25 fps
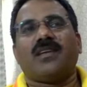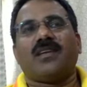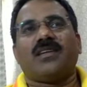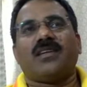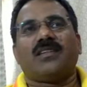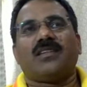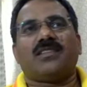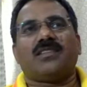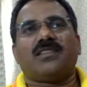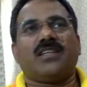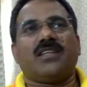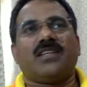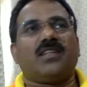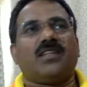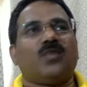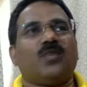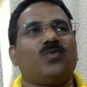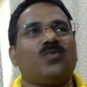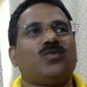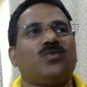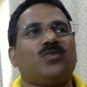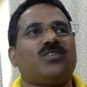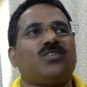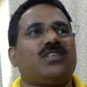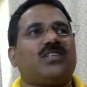Satan,
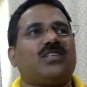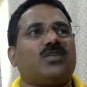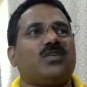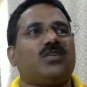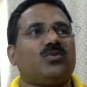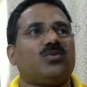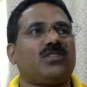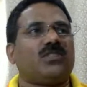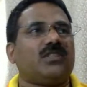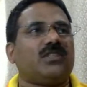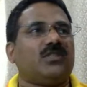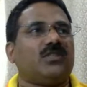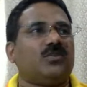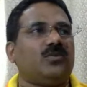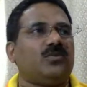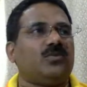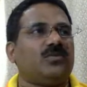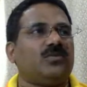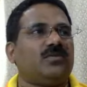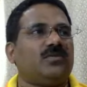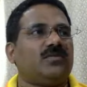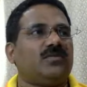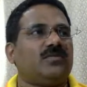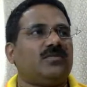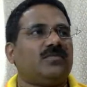who is accusing
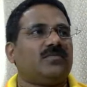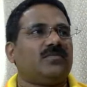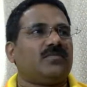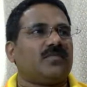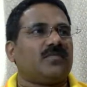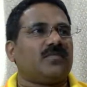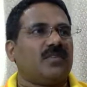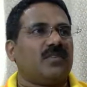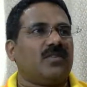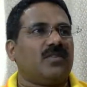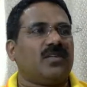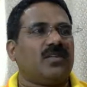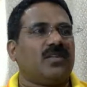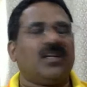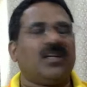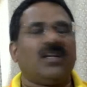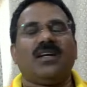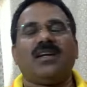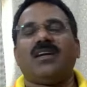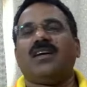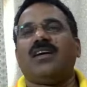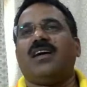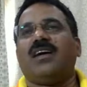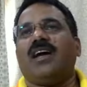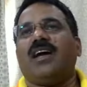you, okay,
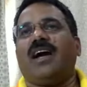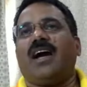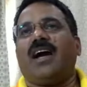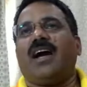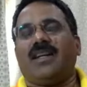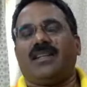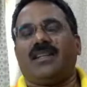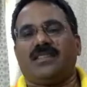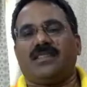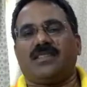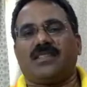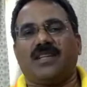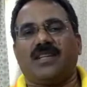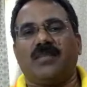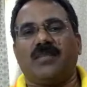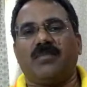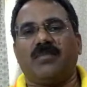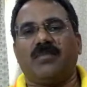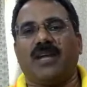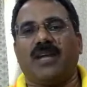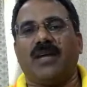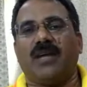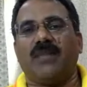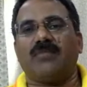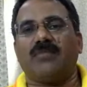at the same
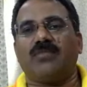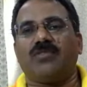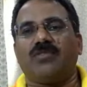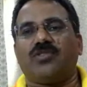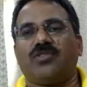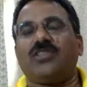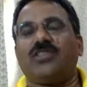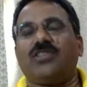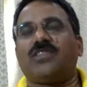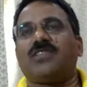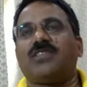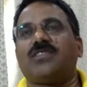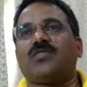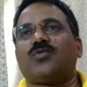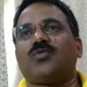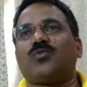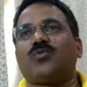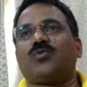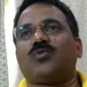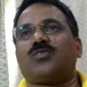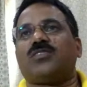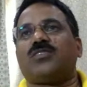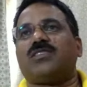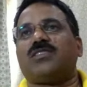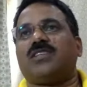time, Jesus, who
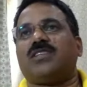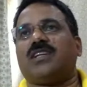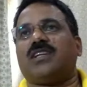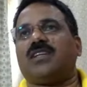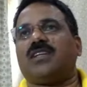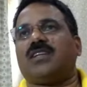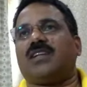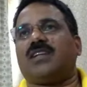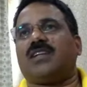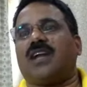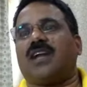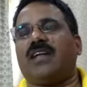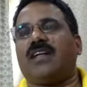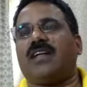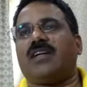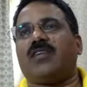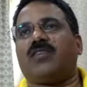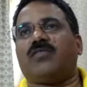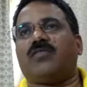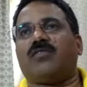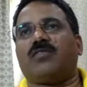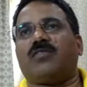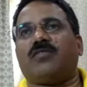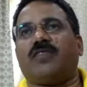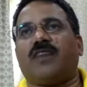is seated at the right
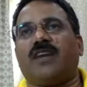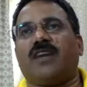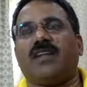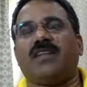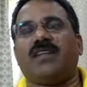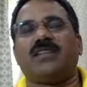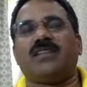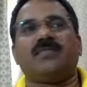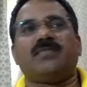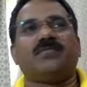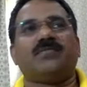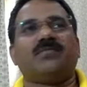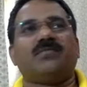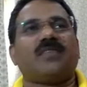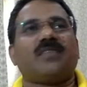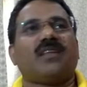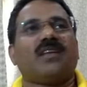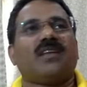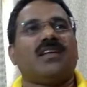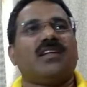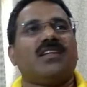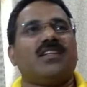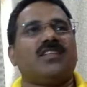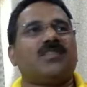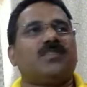hand of the Father,
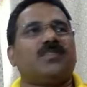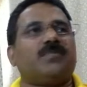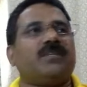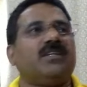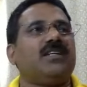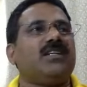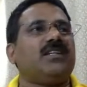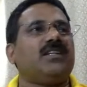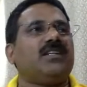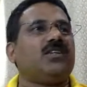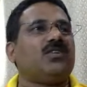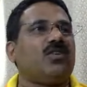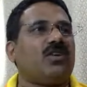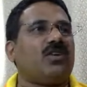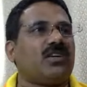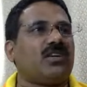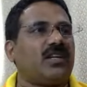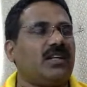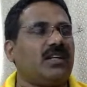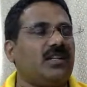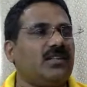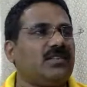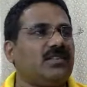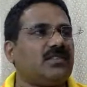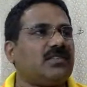is pleading your
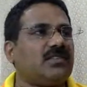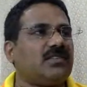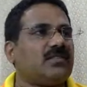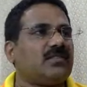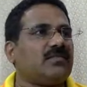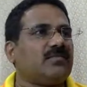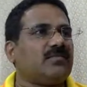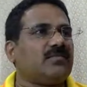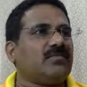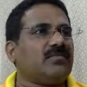case.